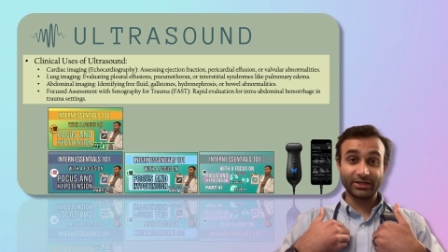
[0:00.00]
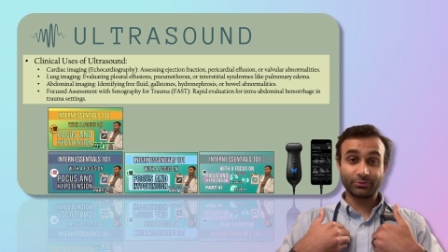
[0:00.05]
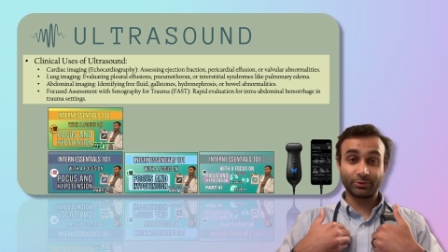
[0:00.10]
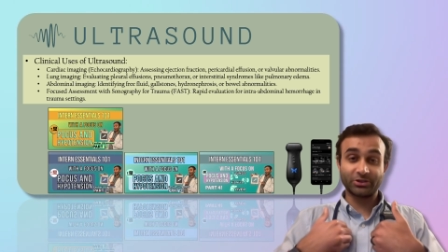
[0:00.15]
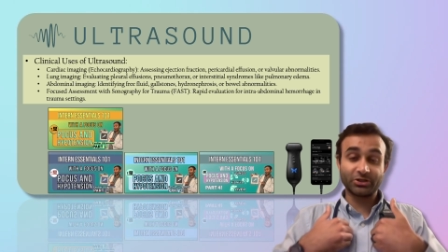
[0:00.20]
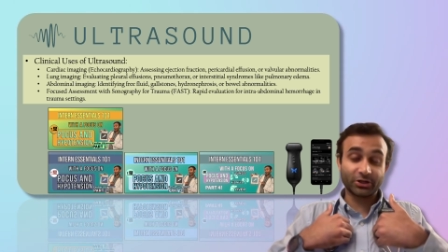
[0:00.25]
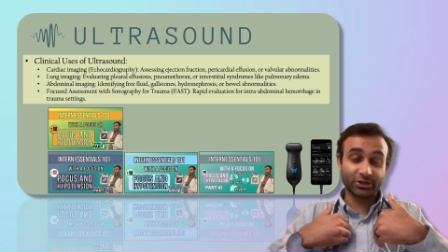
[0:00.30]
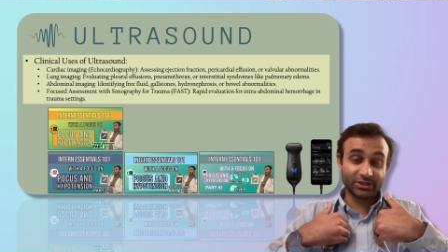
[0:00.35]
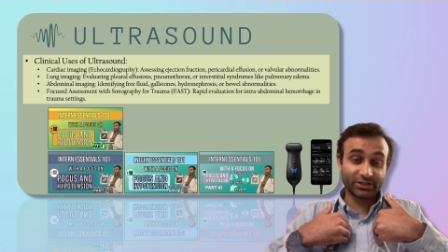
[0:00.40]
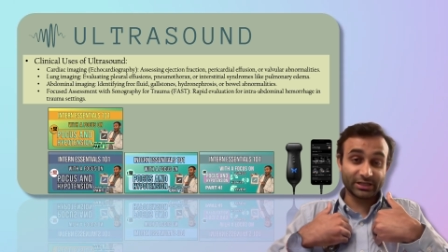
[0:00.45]
which
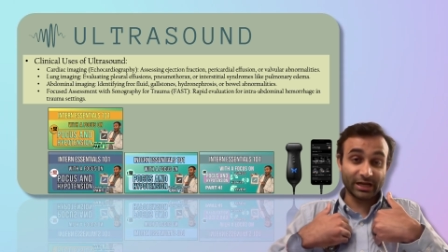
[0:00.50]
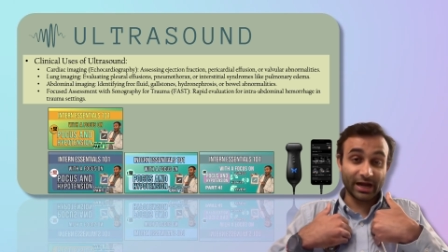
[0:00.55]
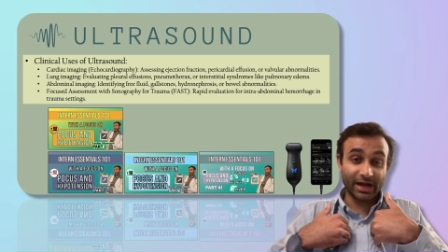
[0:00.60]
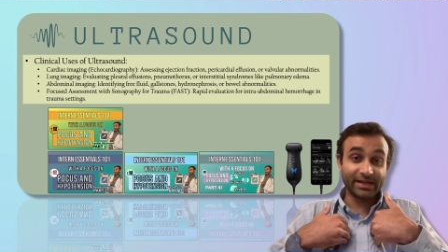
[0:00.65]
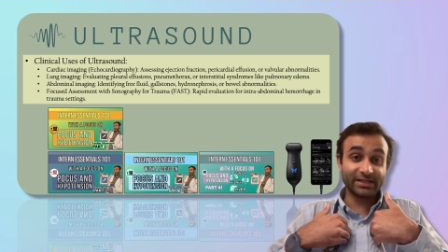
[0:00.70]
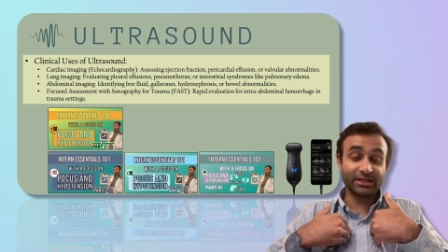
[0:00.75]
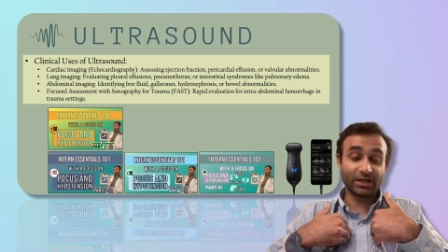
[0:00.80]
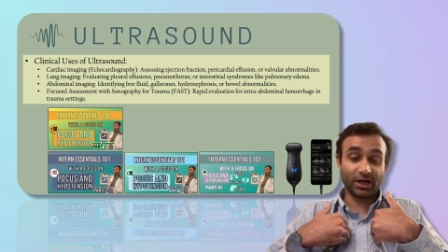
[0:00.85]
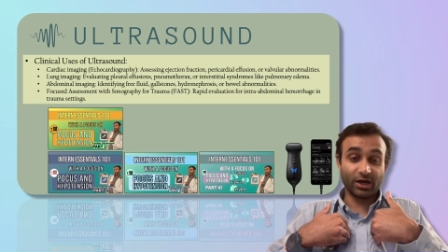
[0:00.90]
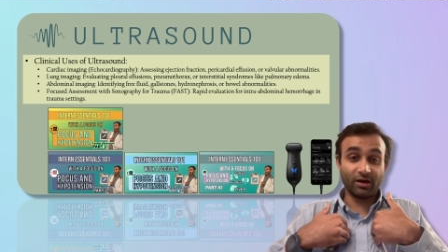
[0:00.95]
are
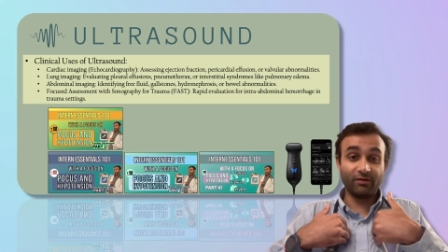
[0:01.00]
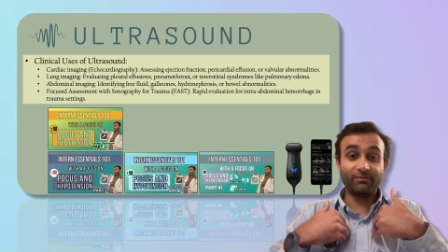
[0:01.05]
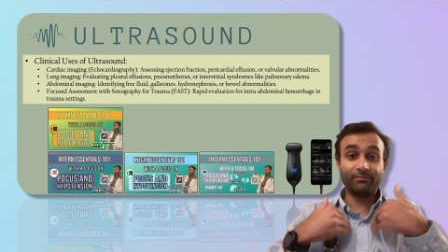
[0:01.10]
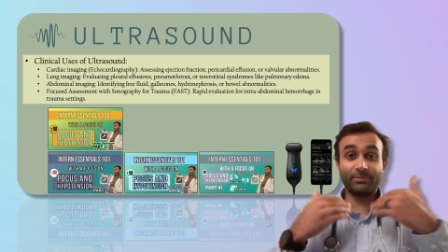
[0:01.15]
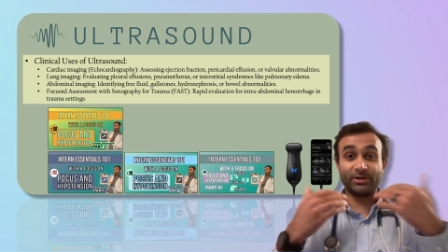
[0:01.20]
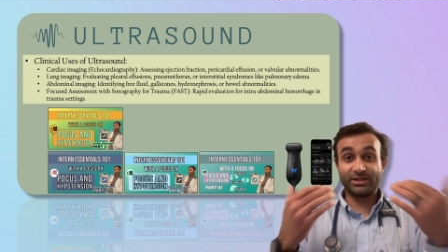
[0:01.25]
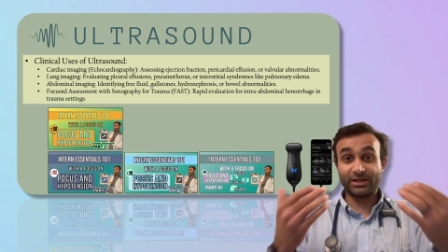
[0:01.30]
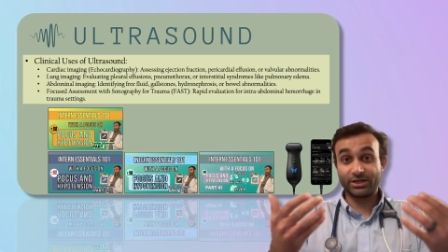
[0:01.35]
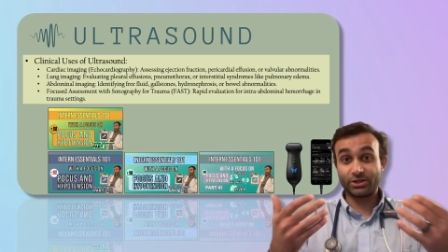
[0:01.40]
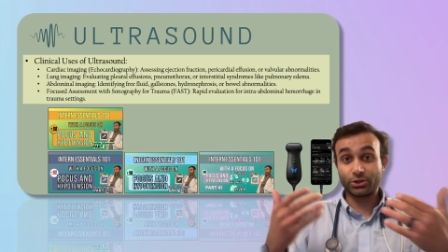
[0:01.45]
signs of
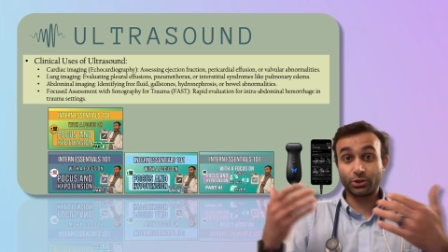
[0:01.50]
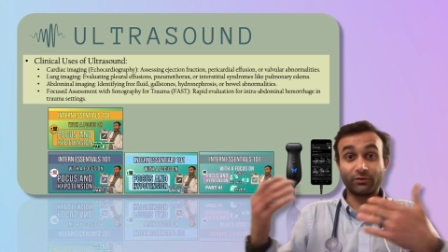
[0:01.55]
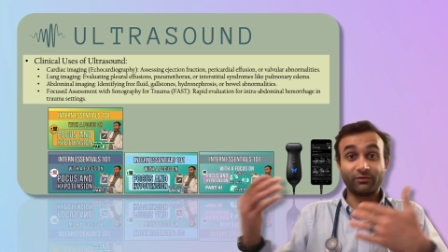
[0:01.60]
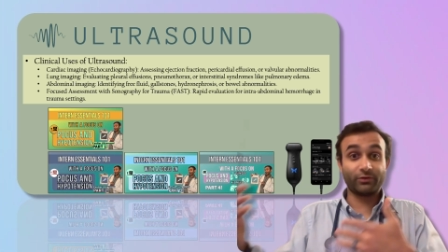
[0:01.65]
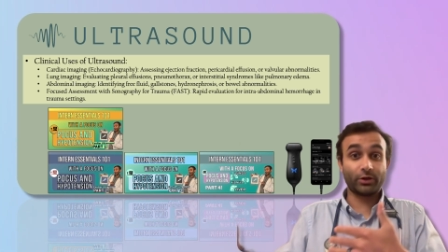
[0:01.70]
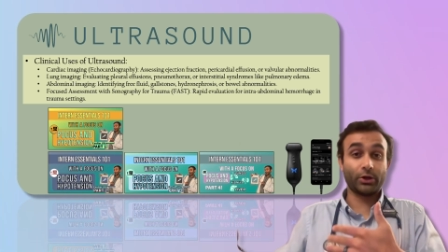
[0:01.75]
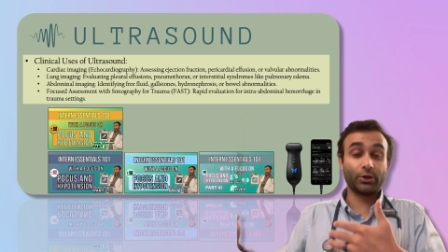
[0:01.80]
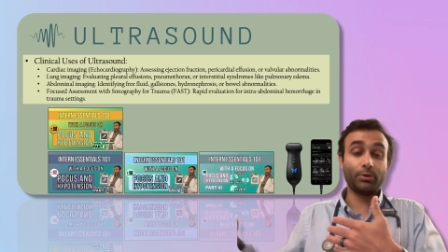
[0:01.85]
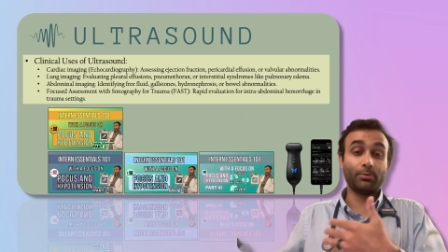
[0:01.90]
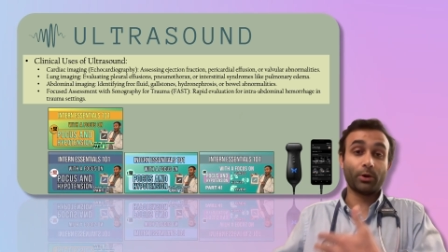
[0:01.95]
potential
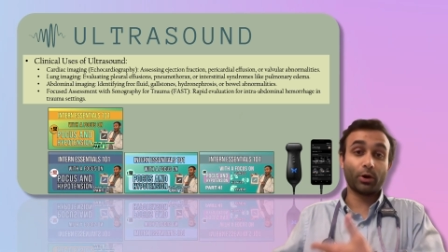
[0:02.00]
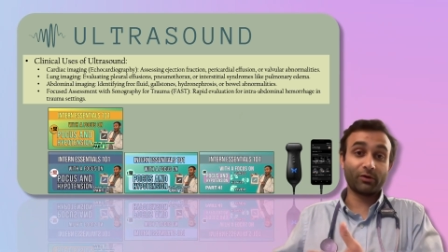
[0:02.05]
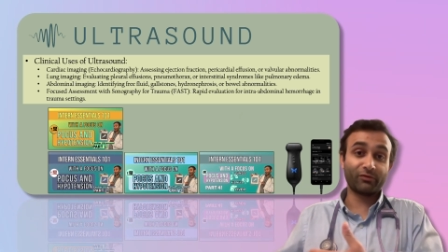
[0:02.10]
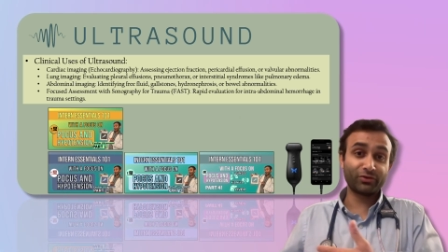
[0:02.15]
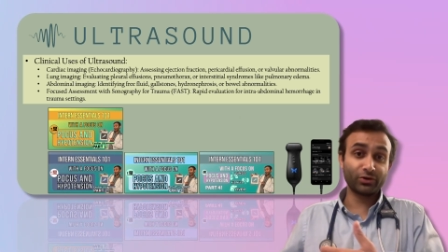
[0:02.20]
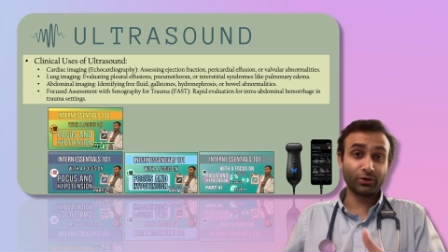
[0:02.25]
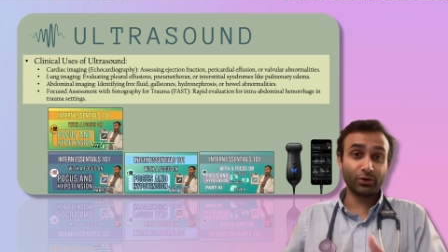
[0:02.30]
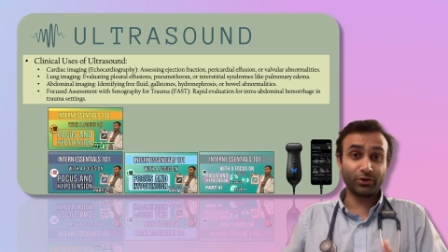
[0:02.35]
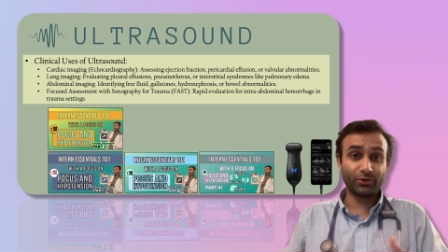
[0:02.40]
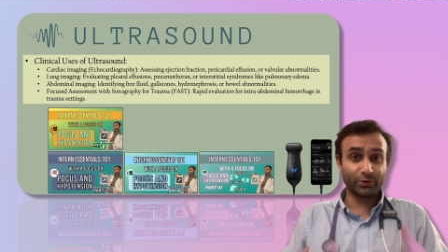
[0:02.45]
volume
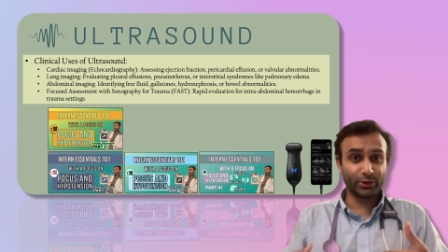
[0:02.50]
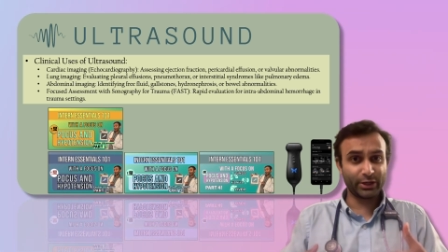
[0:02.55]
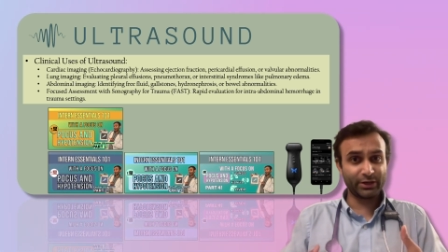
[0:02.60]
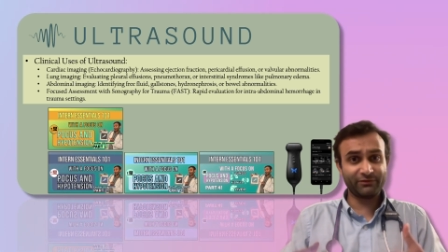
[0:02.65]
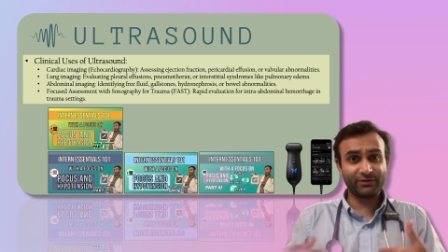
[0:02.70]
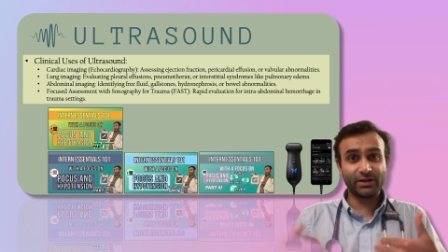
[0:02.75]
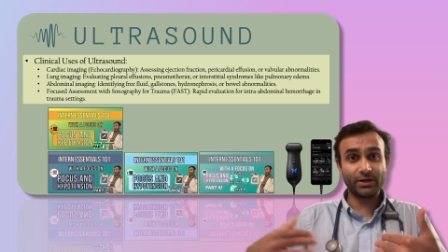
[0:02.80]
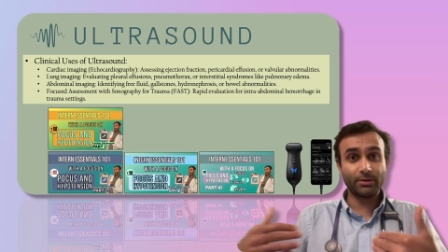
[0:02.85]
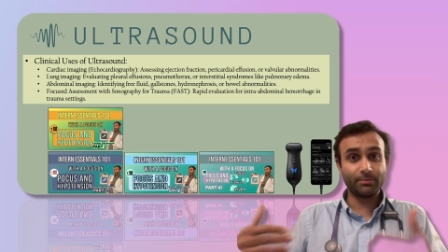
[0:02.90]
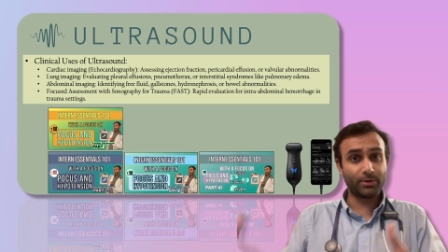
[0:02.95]
overload or
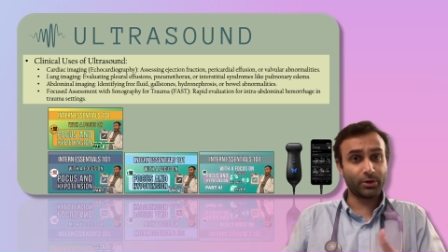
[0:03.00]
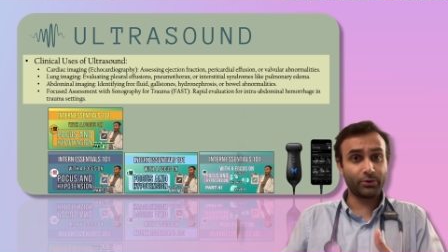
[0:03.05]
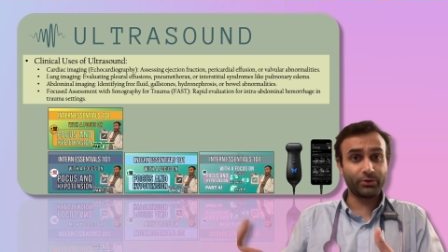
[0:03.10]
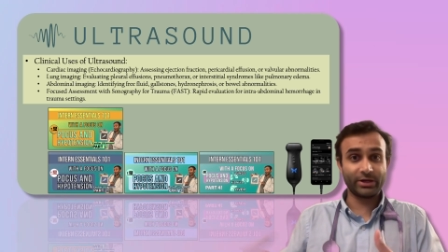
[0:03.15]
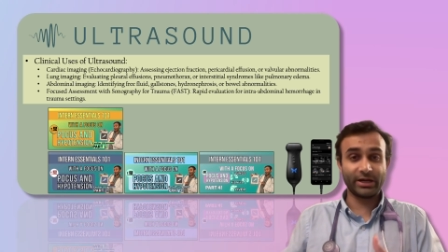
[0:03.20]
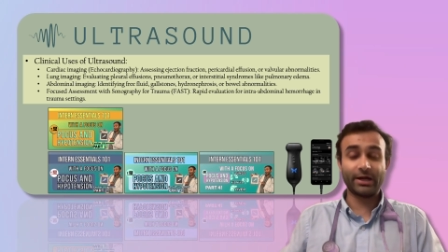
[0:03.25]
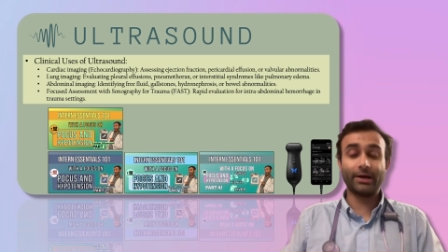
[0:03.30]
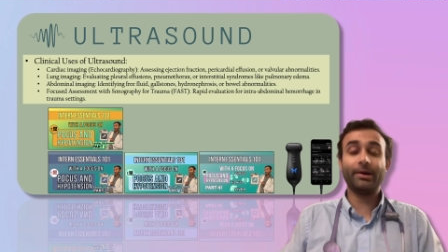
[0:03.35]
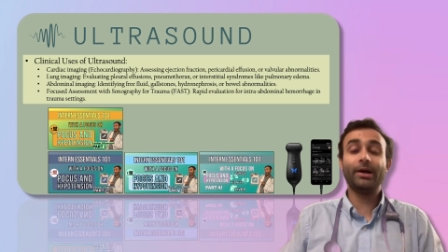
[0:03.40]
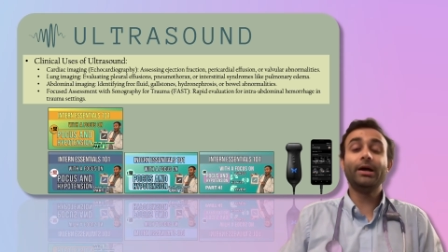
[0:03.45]
even
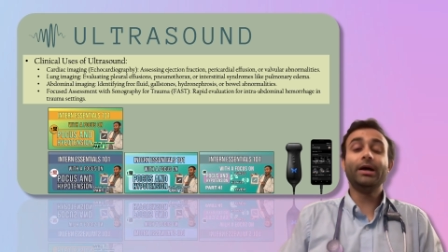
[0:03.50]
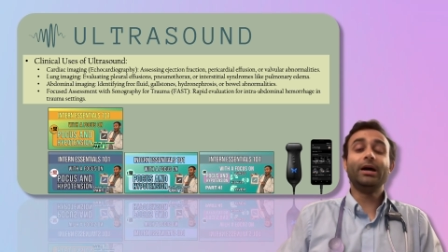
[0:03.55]
pneumonia.